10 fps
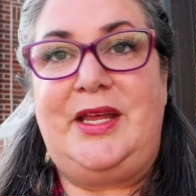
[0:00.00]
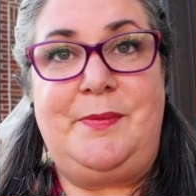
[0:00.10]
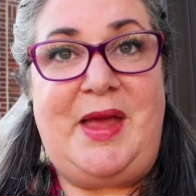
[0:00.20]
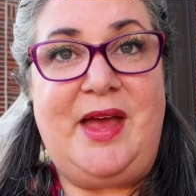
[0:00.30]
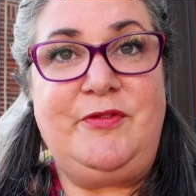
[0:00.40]
you
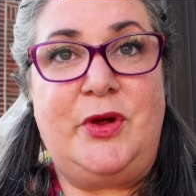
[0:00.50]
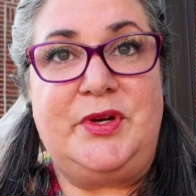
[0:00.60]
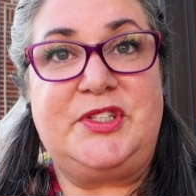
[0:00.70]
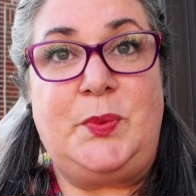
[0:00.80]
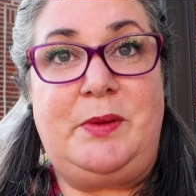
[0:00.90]
may have
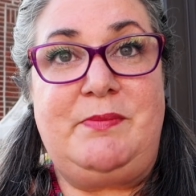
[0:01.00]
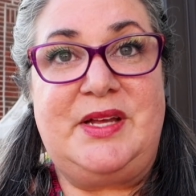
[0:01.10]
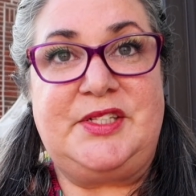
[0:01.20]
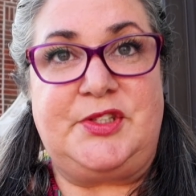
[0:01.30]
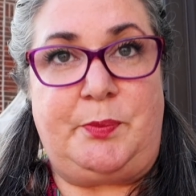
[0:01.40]
noticed we
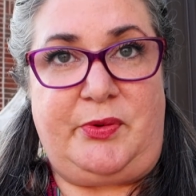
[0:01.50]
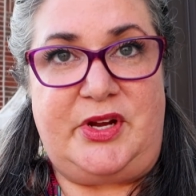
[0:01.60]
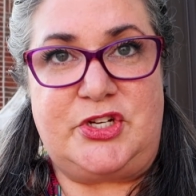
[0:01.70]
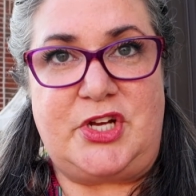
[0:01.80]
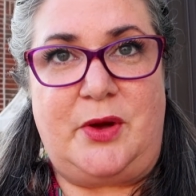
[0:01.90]
missed the
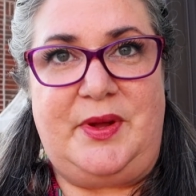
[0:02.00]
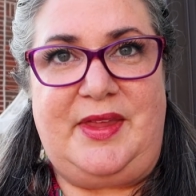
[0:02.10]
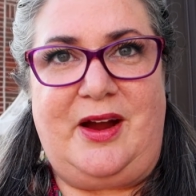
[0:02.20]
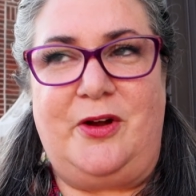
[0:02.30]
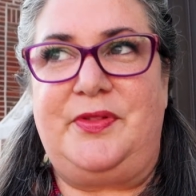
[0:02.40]
pre-show in
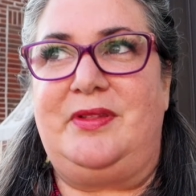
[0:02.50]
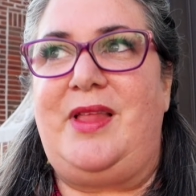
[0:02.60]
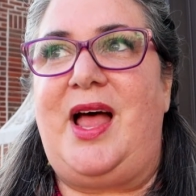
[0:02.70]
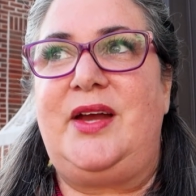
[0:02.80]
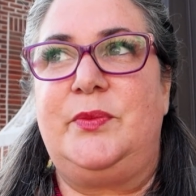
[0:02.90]
there. The
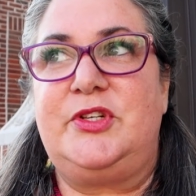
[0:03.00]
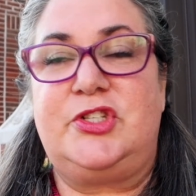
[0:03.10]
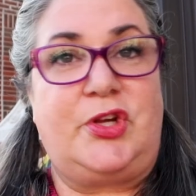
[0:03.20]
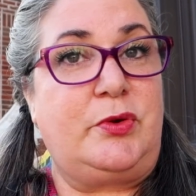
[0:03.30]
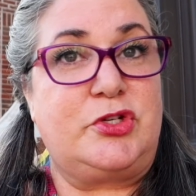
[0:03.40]
line was
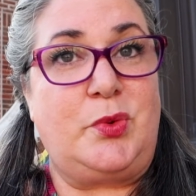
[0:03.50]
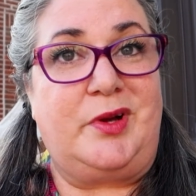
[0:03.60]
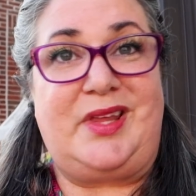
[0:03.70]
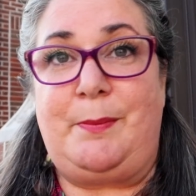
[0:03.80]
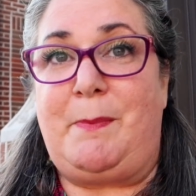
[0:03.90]
so
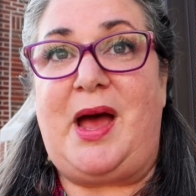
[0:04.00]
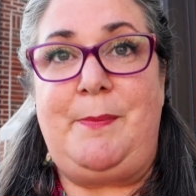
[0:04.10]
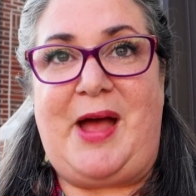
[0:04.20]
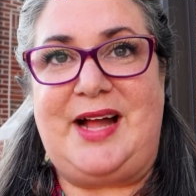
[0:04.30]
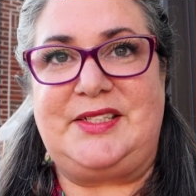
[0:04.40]
short they
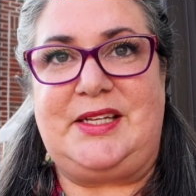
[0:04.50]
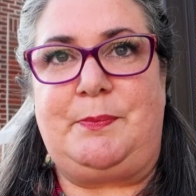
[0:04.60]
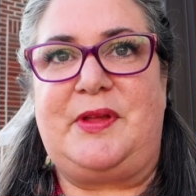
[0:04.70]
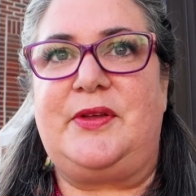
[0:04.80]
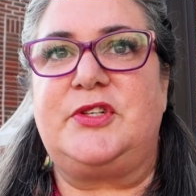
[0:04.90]
bypassed it,
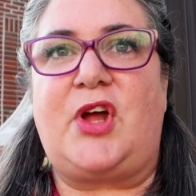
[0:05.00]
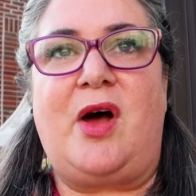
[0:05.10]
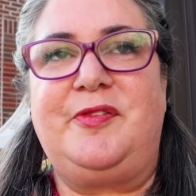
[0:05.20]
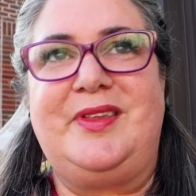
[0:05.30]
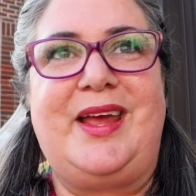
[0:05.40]
but there's
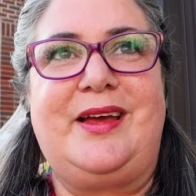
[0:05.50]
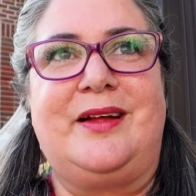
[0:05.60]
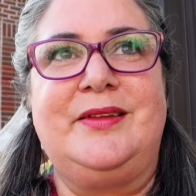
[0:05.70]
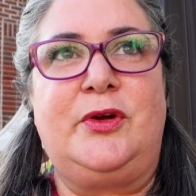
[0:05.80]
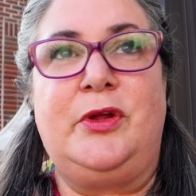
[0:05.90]
often like
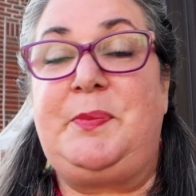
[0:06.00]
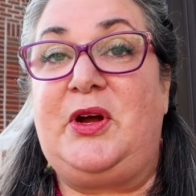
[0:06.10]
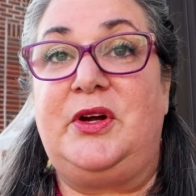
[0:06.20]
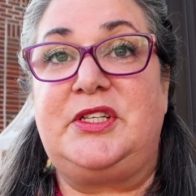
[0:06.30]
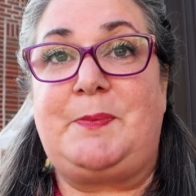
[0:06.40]
a little
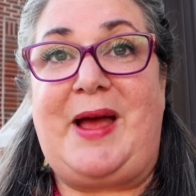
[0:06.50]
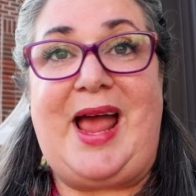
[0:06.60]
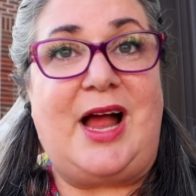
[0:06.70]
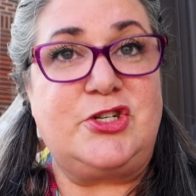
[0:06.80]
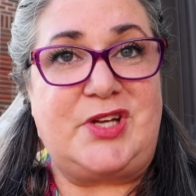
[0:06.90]
appearance by
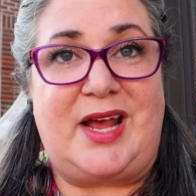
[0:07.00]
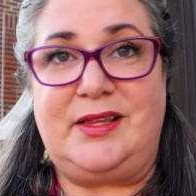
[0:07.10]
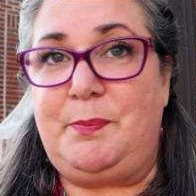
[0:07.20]
hashtag the